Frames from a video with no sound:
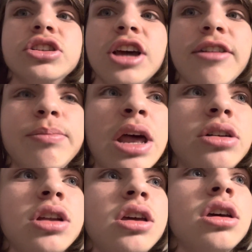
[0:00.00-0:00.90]
death
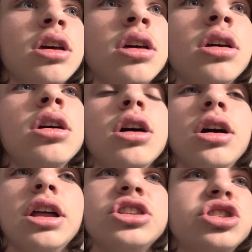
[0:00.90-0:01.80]
penalty.
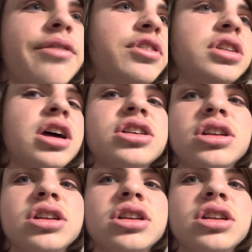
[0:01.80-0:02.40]
Uh, that's something do